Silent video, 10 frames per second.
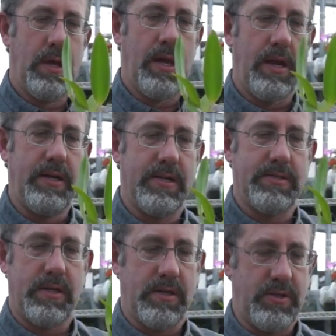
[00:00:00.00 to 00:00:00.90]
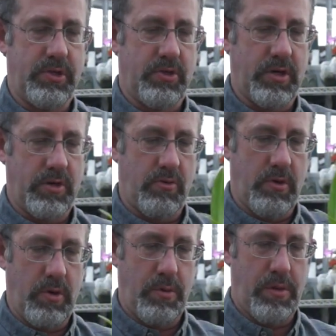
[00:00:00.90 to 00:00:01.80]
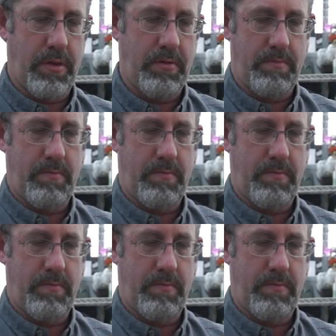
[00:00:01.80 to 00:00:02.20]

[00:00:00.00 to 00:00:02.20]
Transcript: and it doesn't constrict growth.